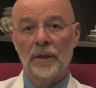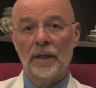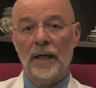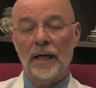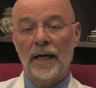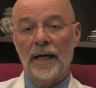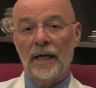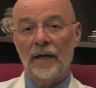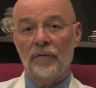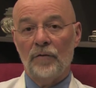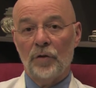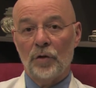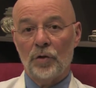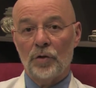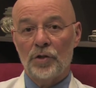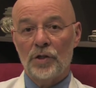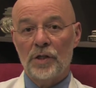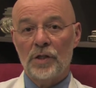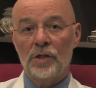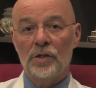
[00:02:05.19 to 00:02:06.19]
I have
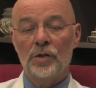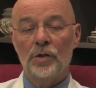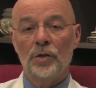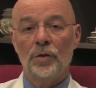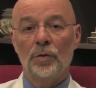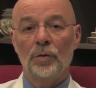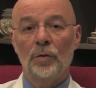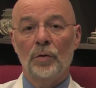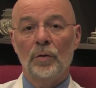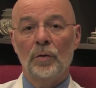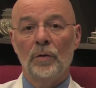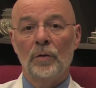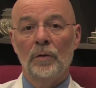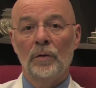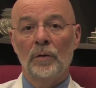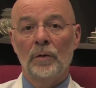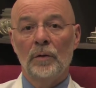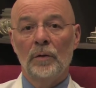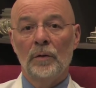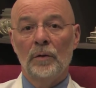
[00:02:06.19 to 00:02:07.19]
nurses who
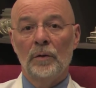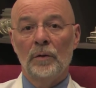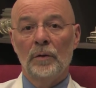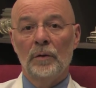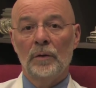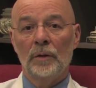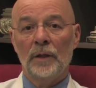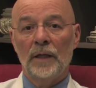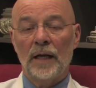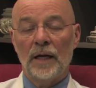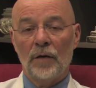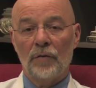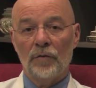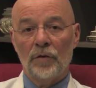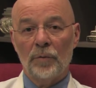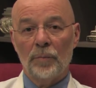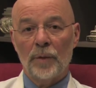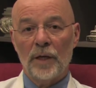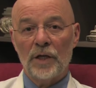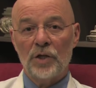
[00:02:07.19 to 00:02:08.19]
care for
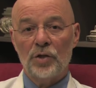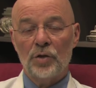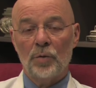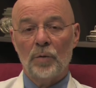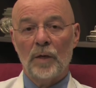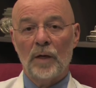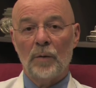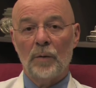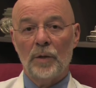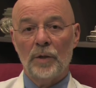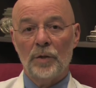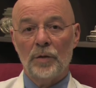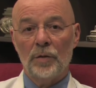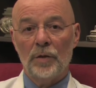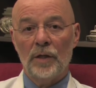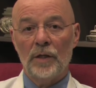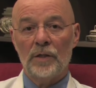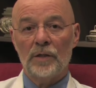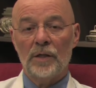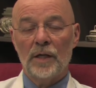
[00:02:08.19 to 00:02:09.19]
the patient while we do
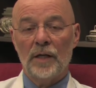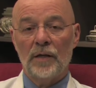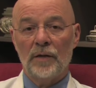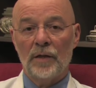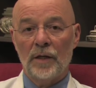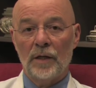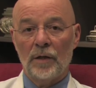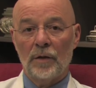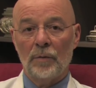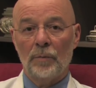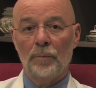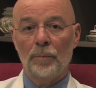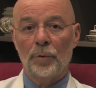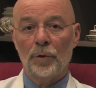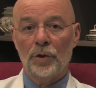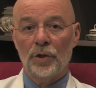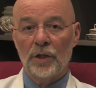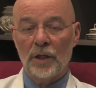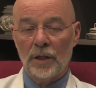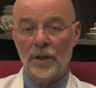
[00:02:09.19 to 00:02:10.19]
this, and their
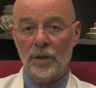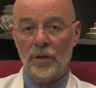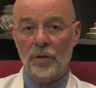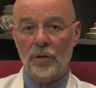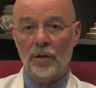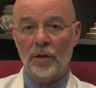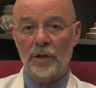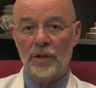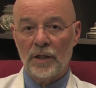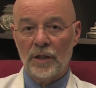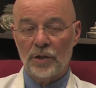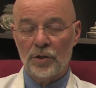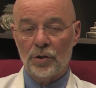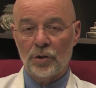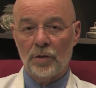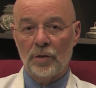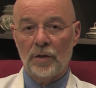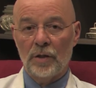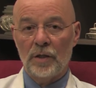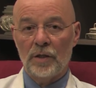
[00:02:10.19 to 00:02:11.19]
particular
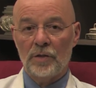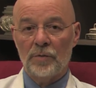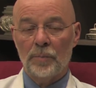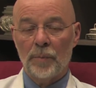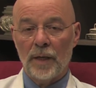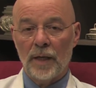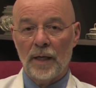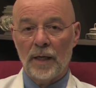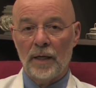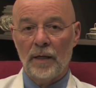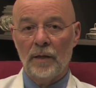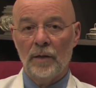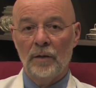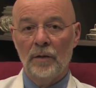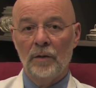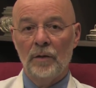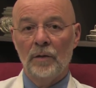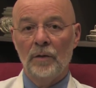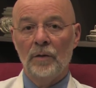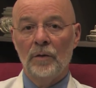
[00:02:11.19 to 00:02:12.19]
attention is paid
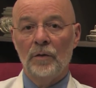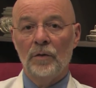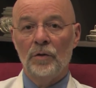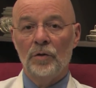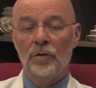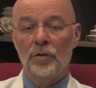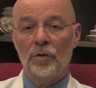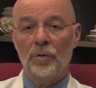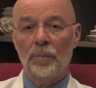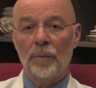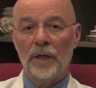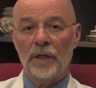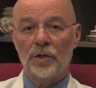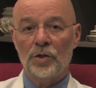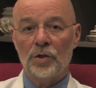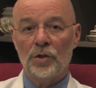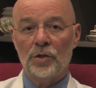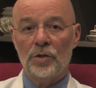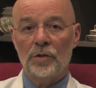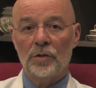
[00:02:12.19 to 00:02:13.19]
to the
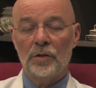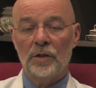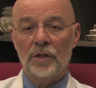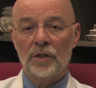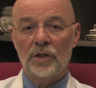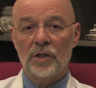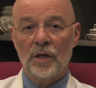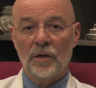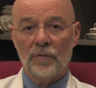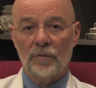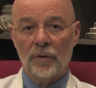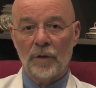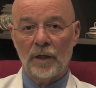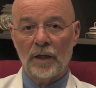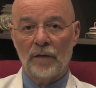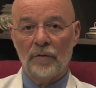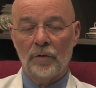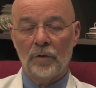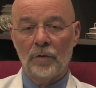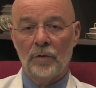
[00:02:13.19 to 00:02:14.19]
patient's discomfort
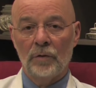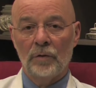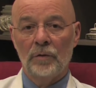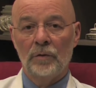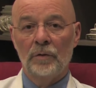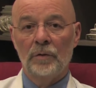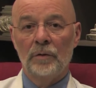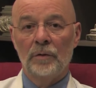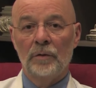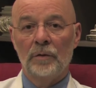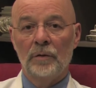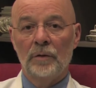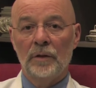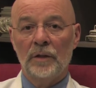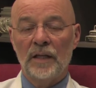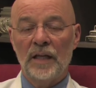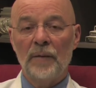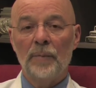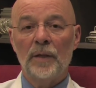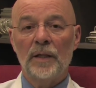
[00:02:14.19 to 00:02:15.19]
level,
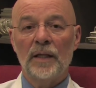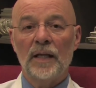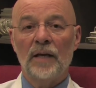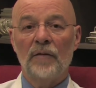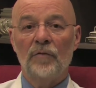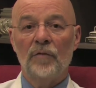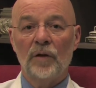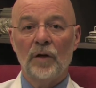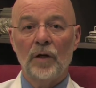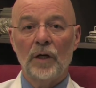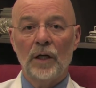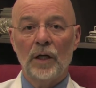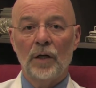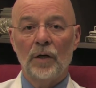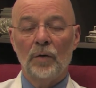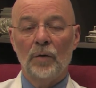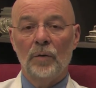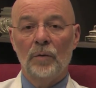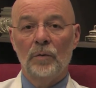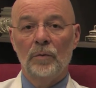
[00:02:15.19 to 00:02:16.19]
keeping that very
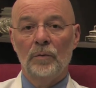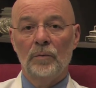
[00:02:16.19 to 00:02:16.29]
low.